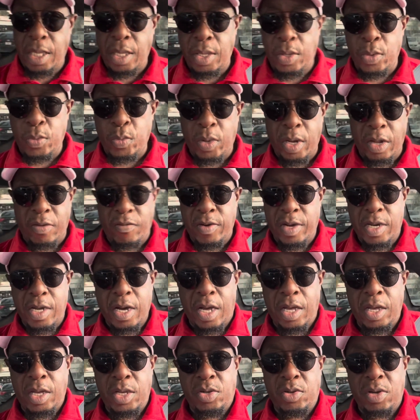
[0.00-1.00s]
whatever
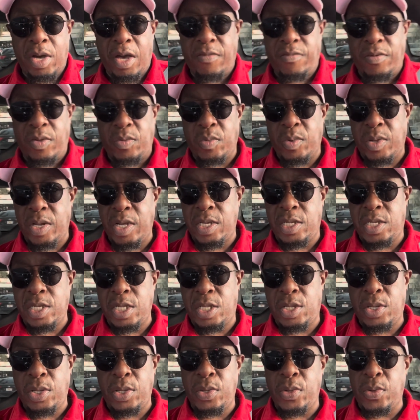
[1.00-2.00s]
car you're driving, whether it's a
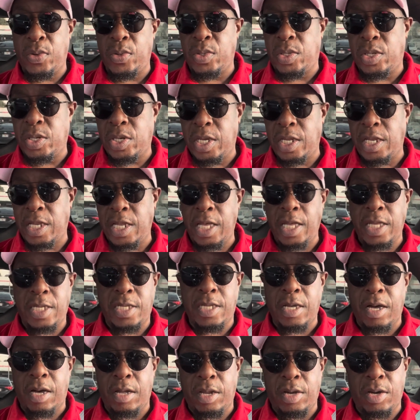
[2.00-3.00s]
Toyota, a
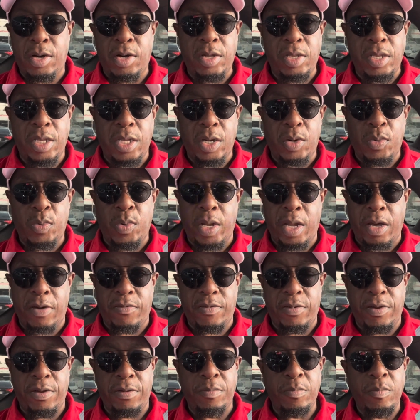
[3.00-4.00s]
Nissan, a Honda,
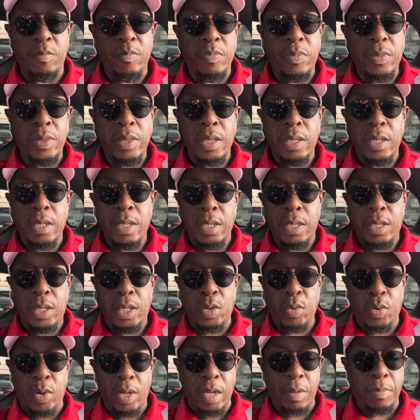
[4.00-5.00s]
whatever.
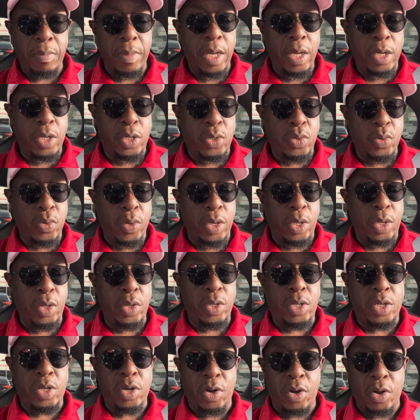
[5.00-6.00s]
You want to make sure you
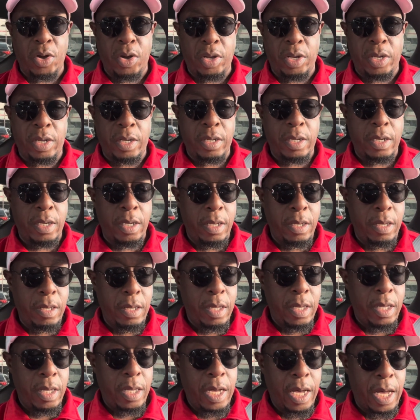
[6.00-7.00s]
turn
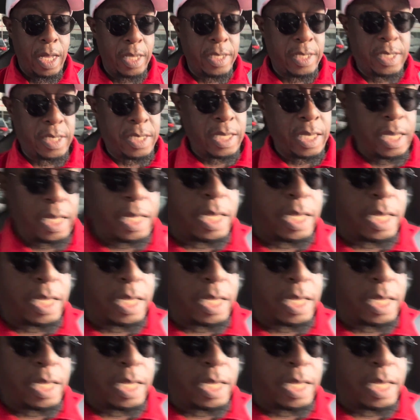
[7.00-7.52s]
and see